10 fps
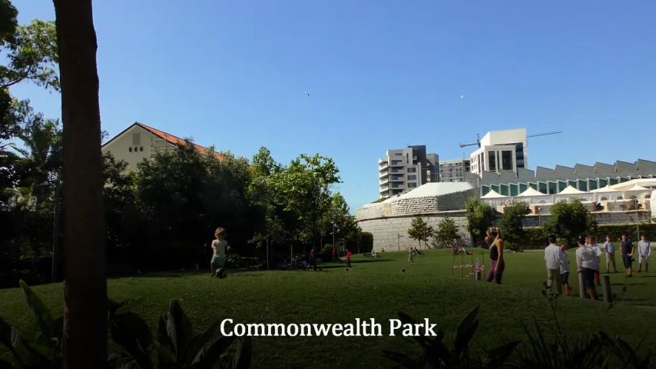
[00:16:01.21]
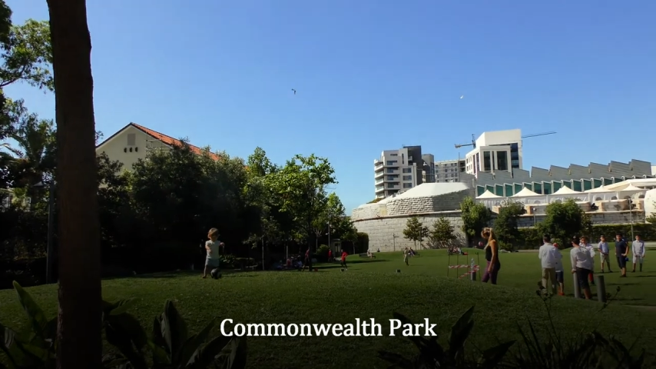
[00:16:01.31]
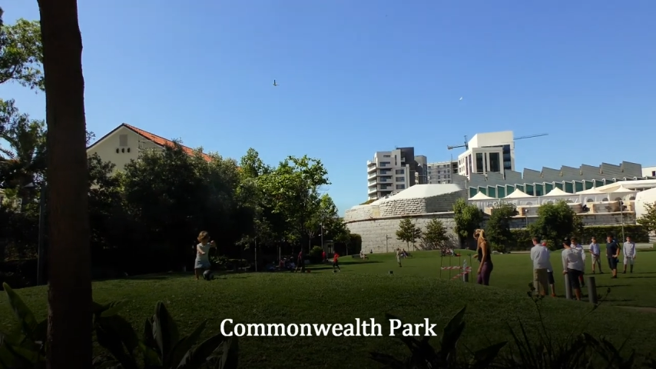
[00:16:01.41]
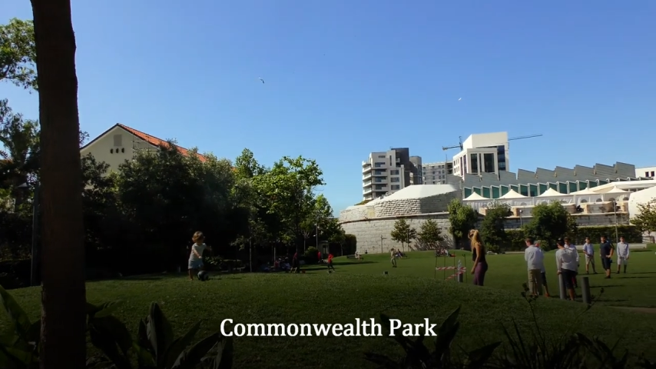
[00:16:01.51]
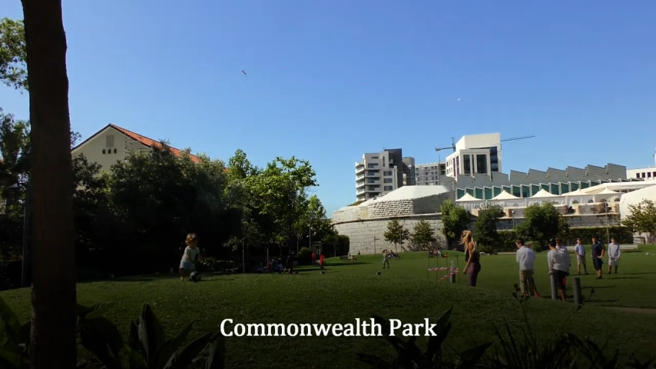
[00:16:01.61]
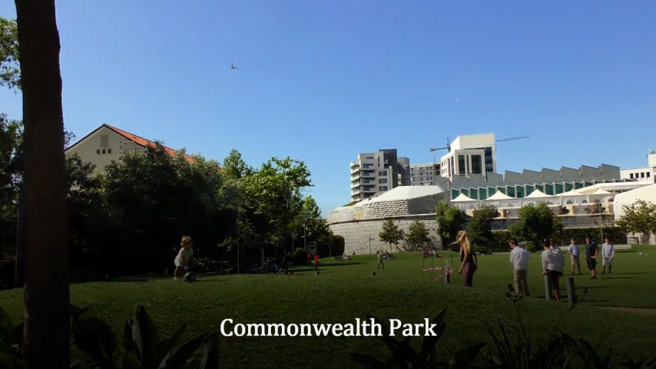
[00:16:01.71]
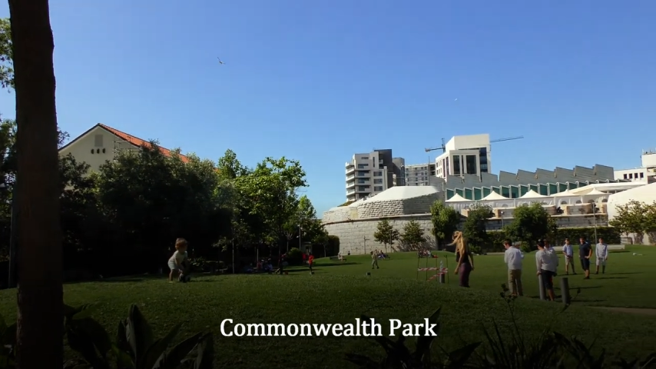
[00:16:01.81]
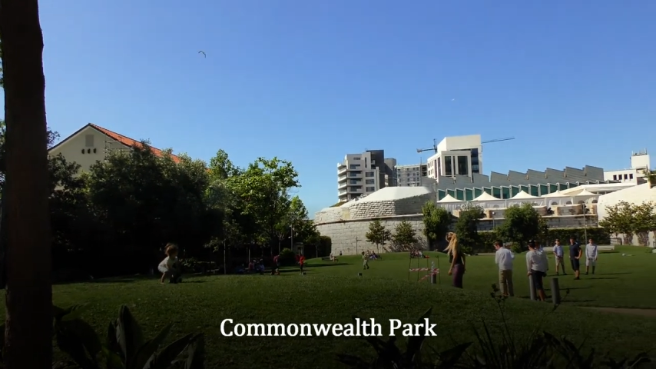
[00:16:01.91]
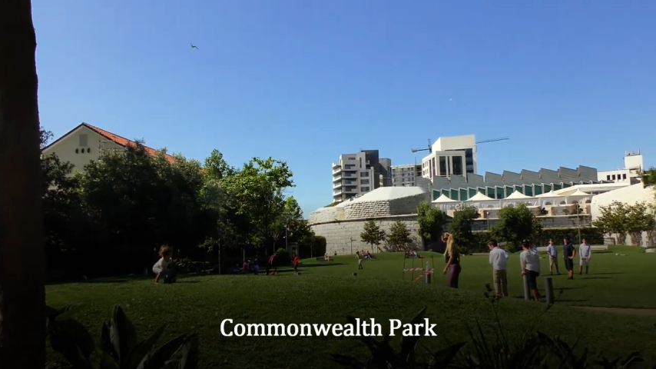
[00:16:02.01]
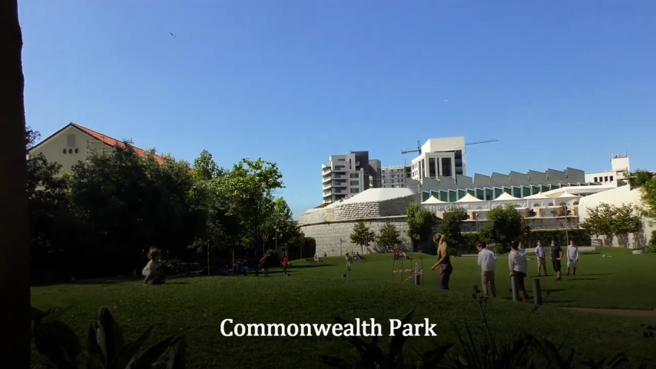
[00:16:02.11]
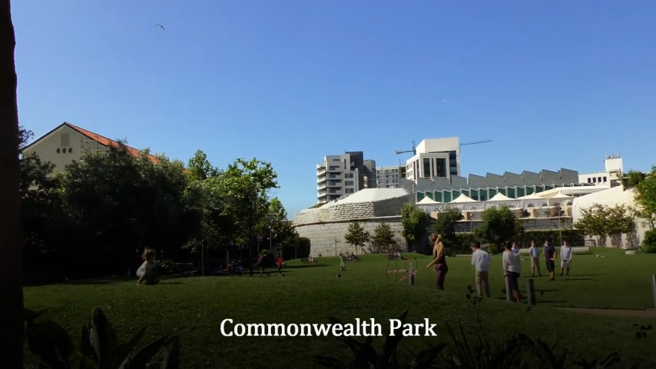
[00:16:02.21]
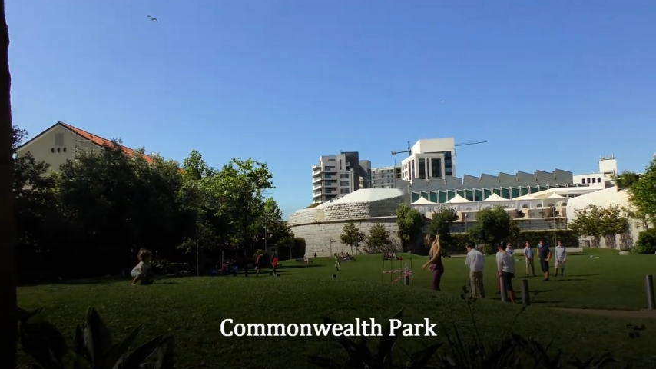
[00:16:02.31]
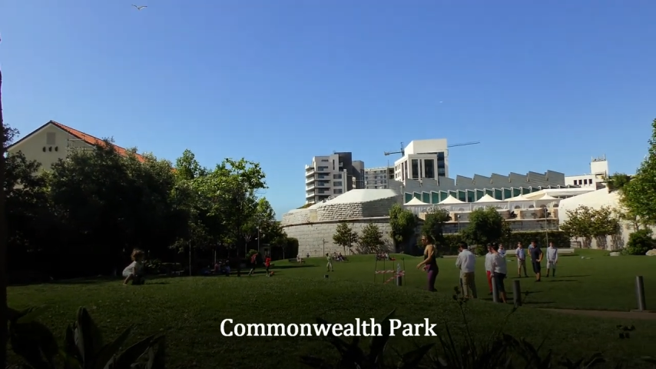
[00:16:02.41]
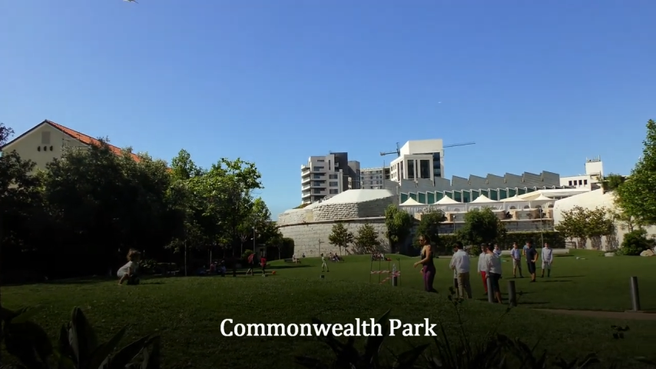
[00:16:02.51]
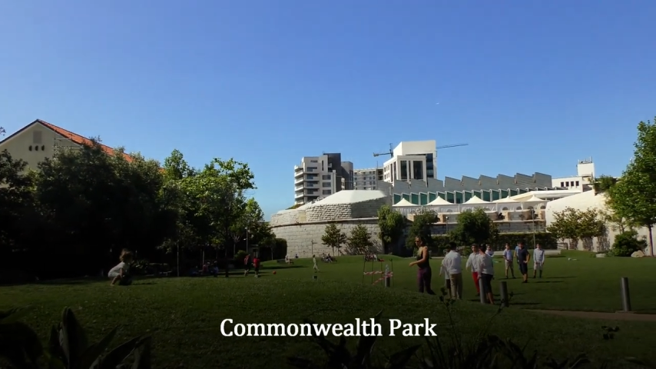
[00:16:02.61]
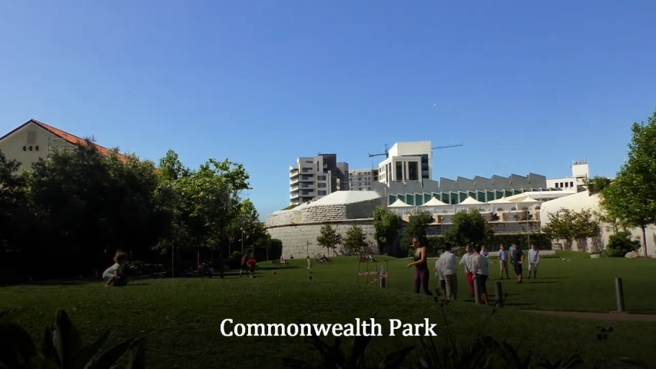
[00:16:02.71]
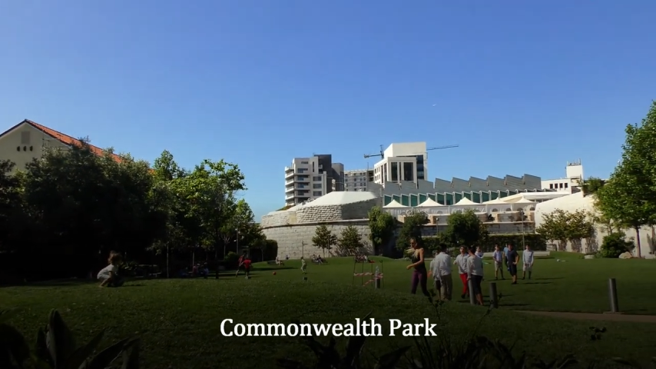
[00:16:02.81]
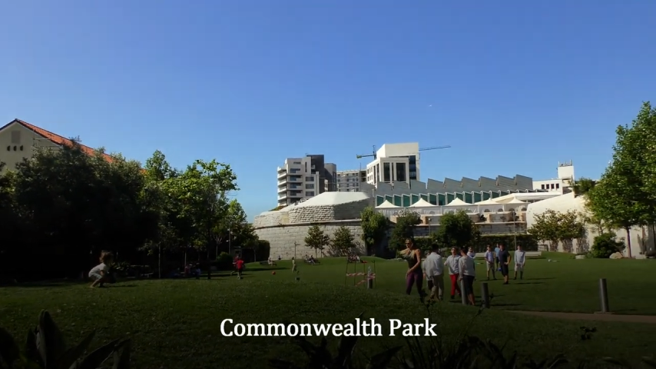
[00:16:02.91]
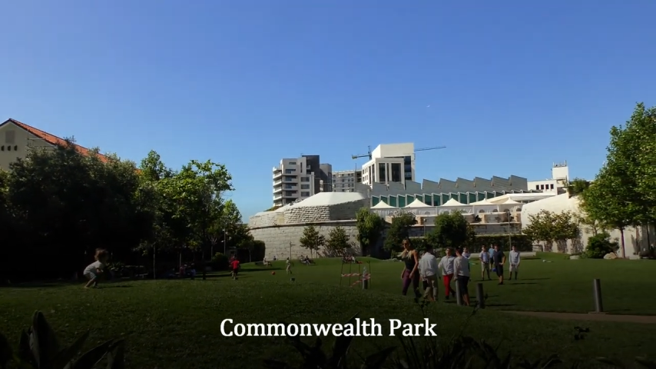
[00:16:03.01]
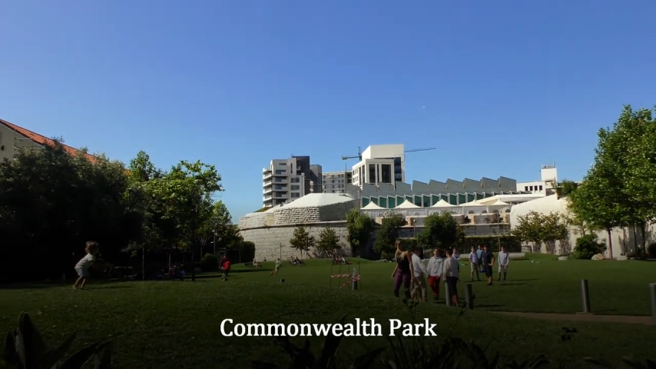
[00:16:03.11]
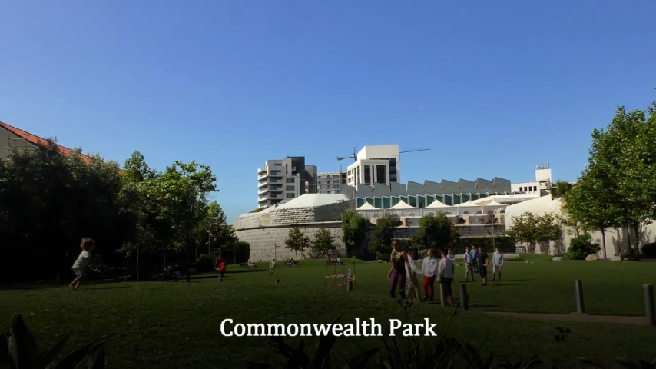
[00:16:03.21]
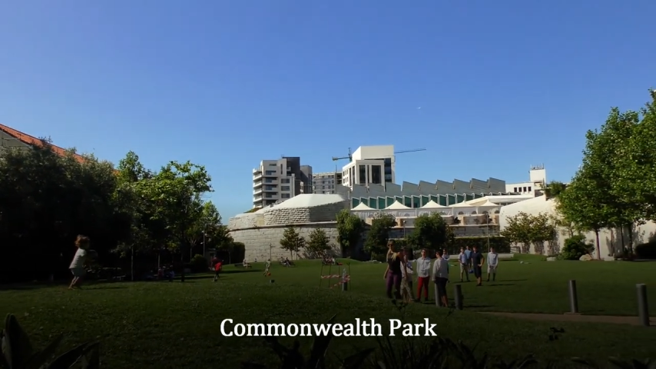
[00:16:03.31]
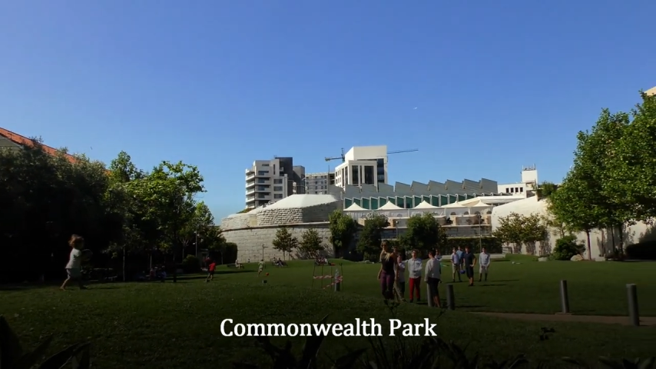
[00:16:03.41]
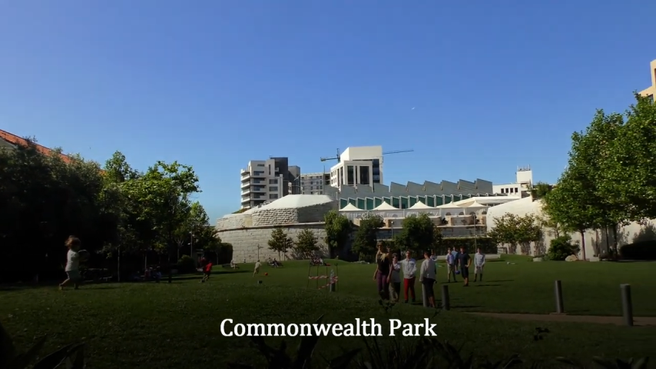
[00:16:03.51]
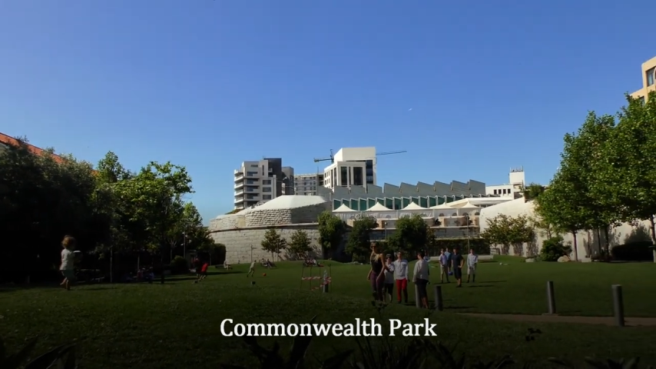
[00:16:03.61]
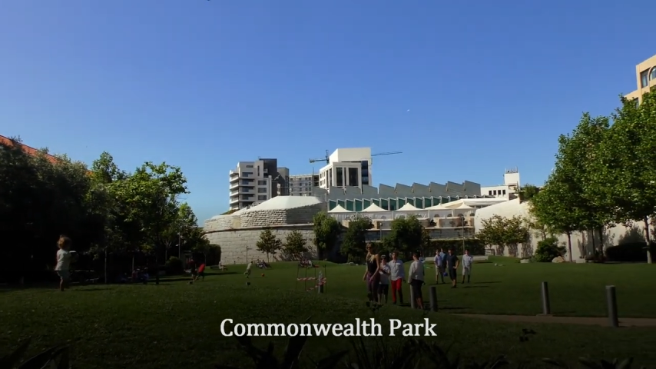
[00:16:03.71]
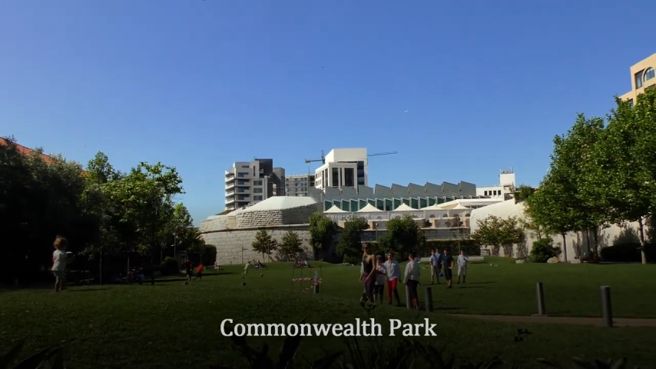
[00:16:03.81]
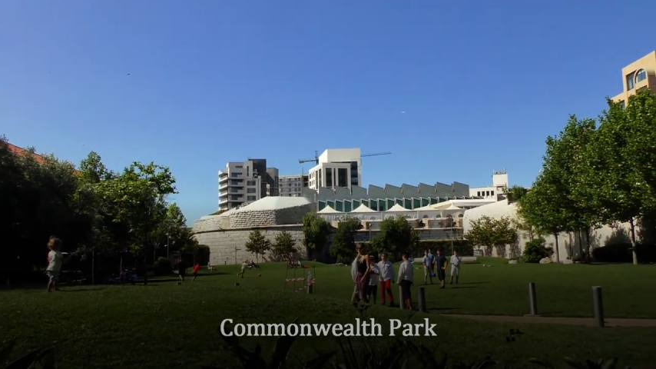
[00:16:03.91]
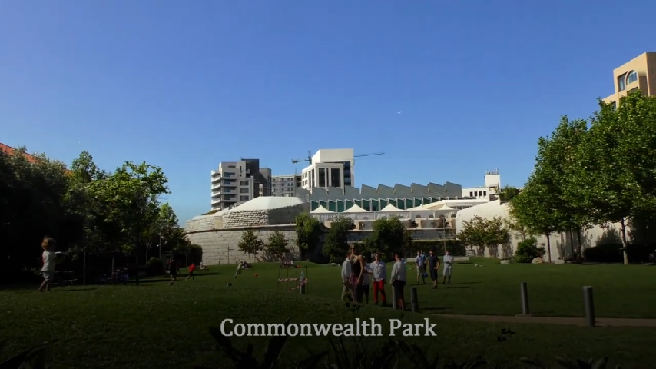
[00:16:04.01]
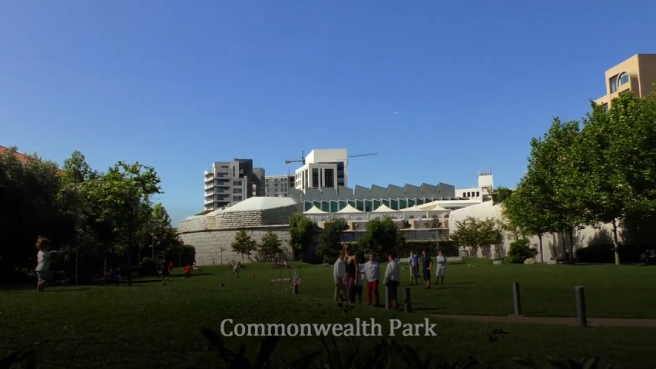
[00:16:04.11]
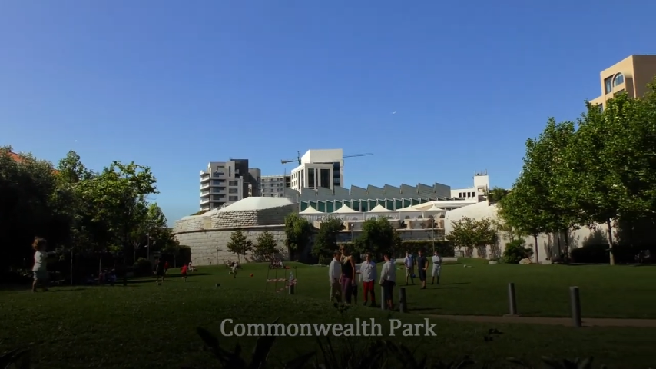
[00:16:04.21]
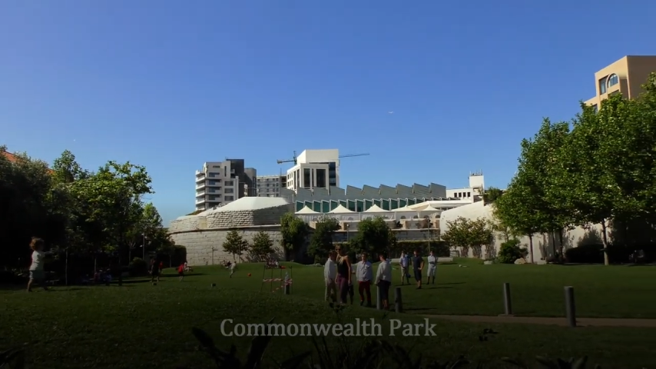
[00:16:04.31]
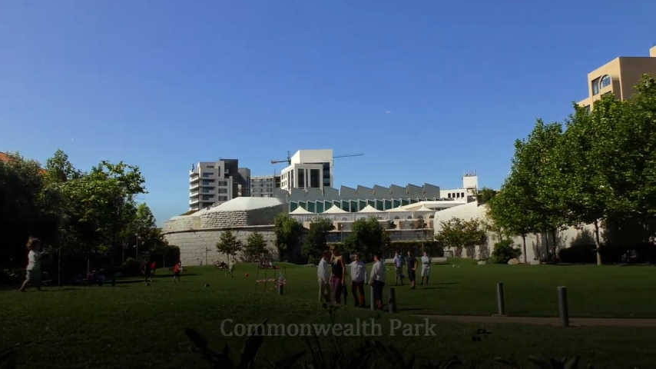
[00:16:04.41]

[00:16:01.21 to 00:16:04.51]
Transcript: No face is visible, so there are no lips to read.